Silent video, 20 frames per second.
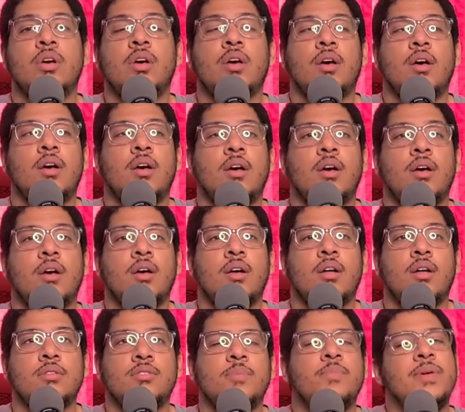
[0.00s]
uh,
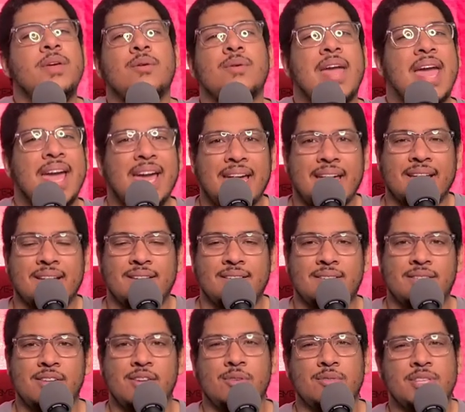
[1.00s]
to be okay,
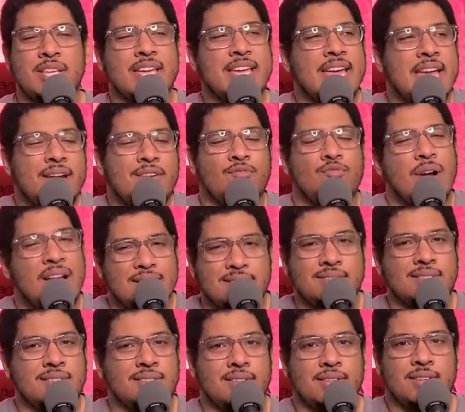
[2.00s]
you know, to get
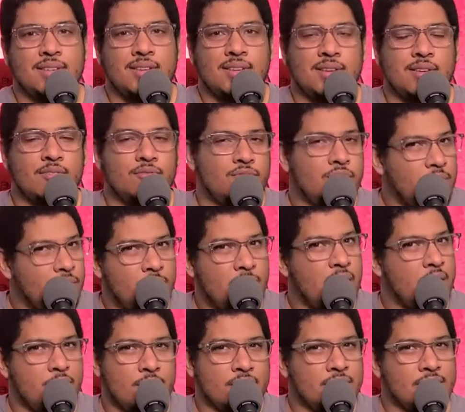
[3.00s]
rest from
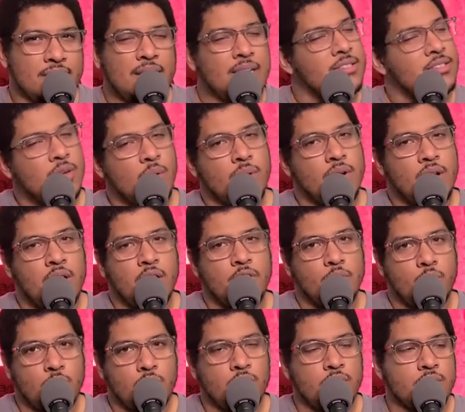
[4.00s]
everything that's going on in
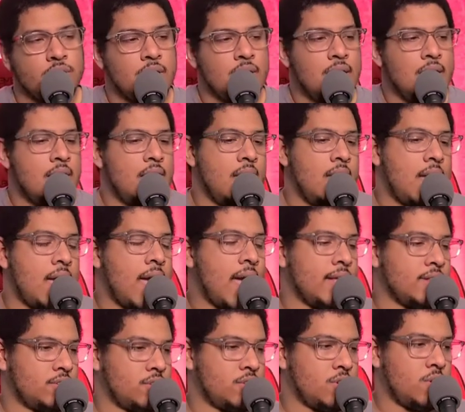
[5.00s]
the world.
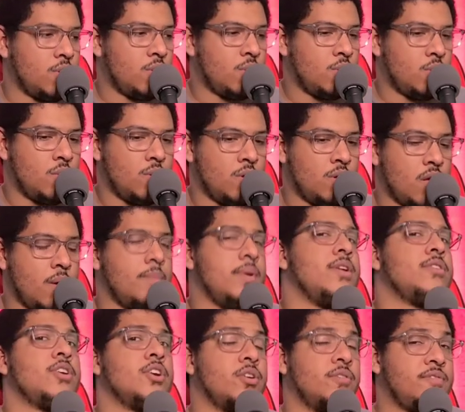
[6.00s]
And so
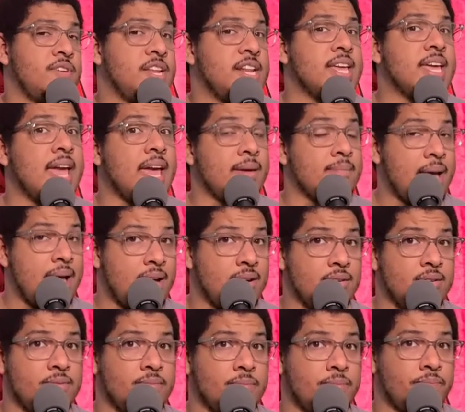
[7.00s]
American Graffiti came
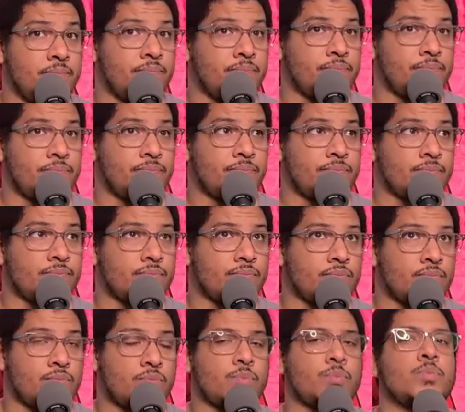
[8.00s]
out.
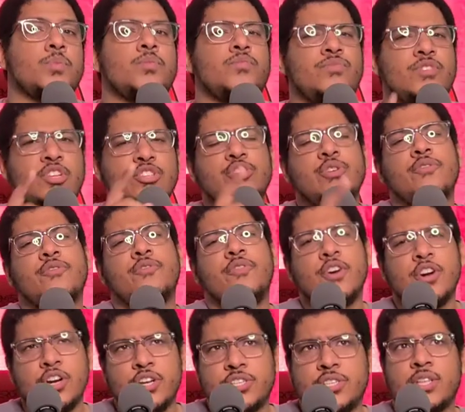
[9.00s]
So
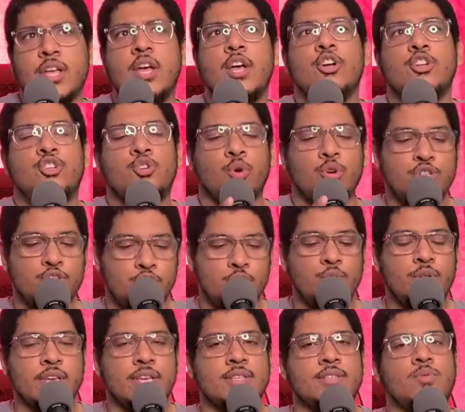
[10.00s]
first, George
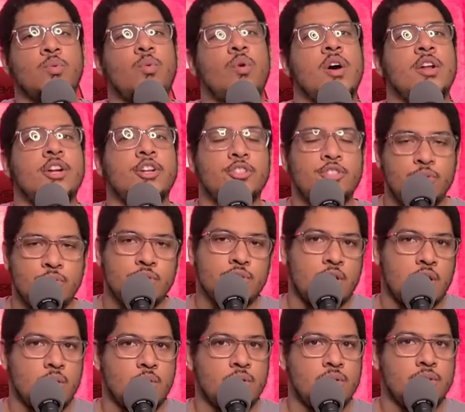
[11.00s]
Lucas wanted to do
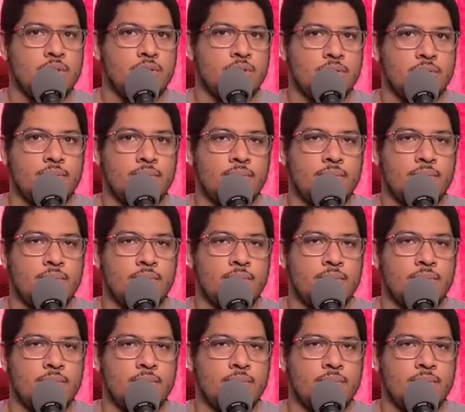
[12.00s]
Star Wars.